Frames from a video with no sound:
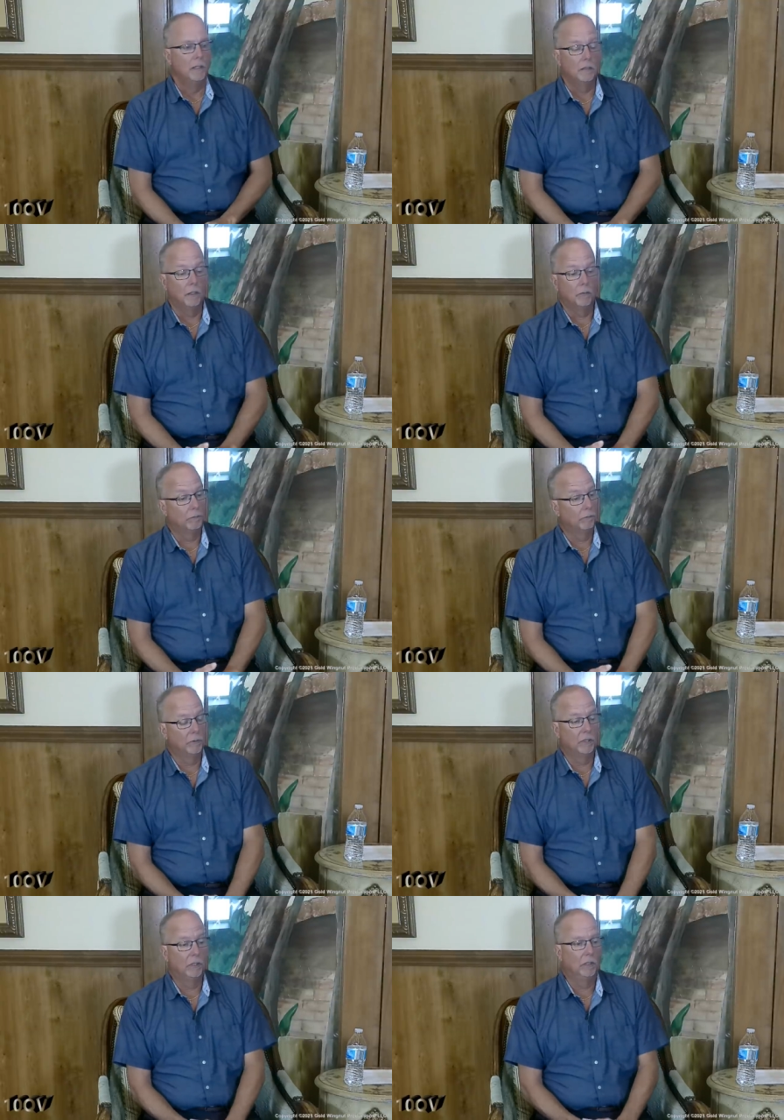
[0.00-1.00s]

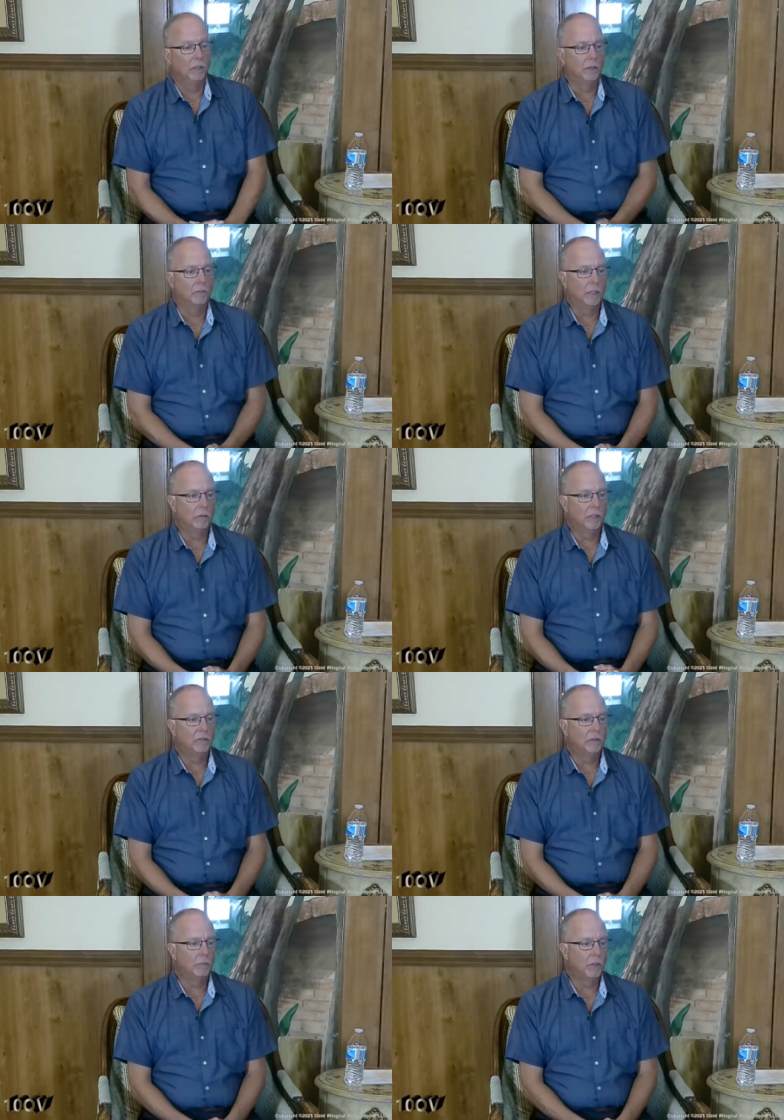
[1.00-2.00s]
The
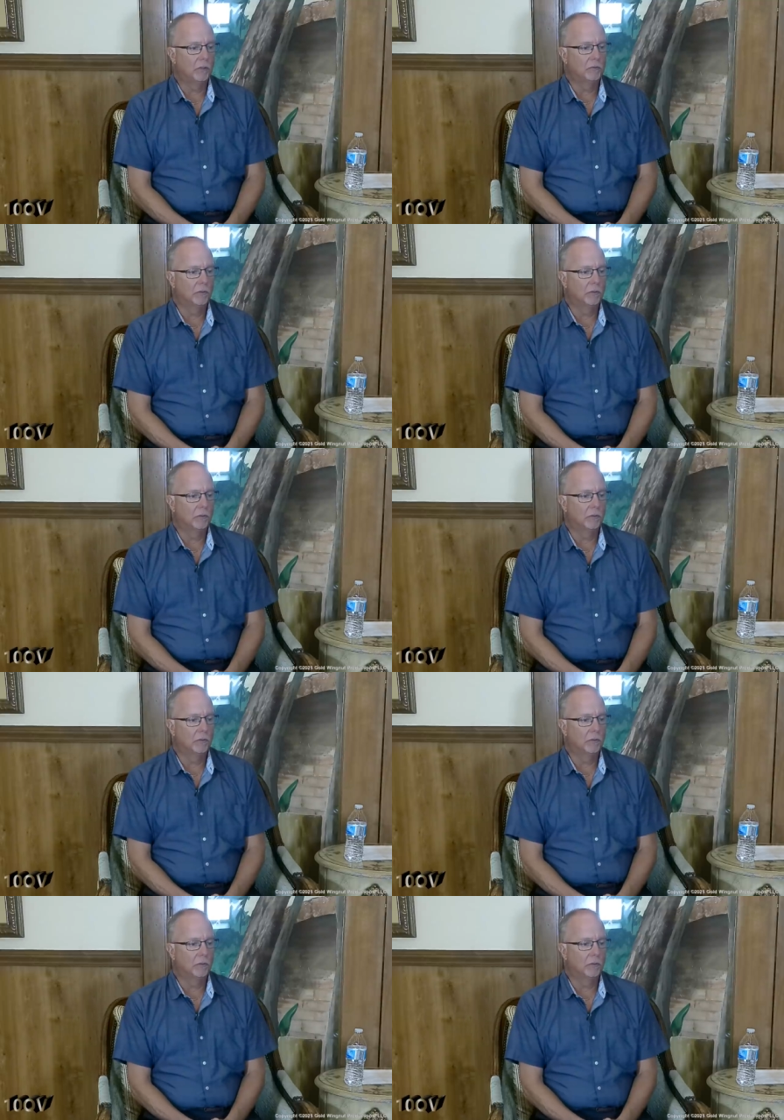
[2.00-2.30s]
Recreation and Park